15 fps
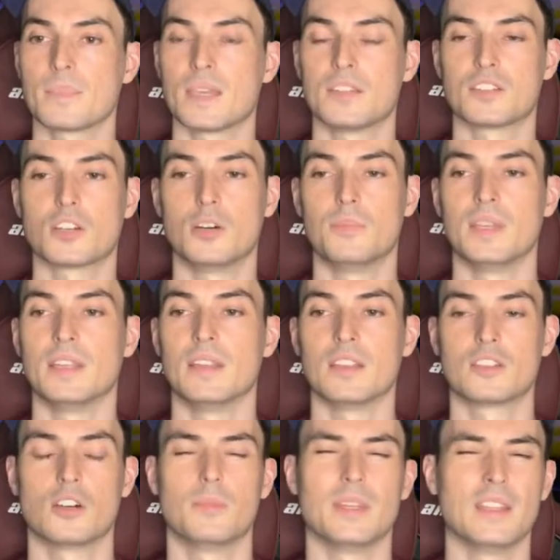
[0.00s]
And it's got to be
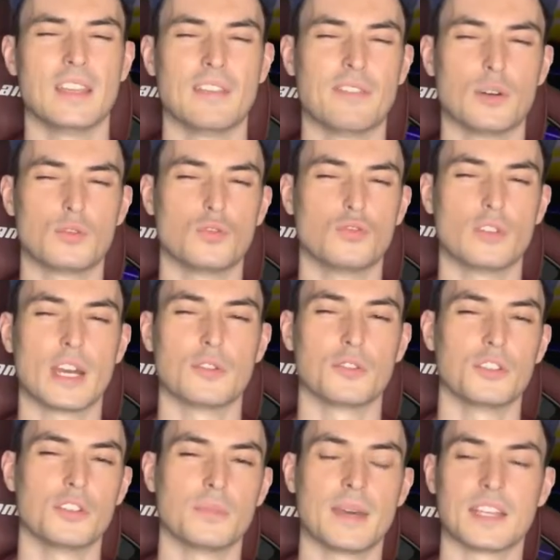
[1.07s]
it's got to be Yveltal Groudon,
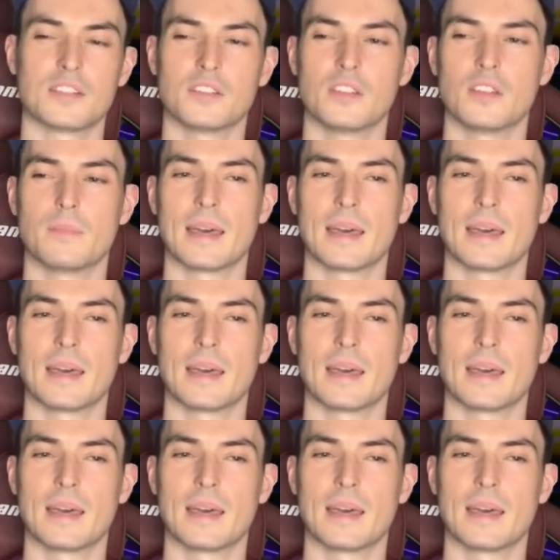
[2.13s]
you'd imagine, in the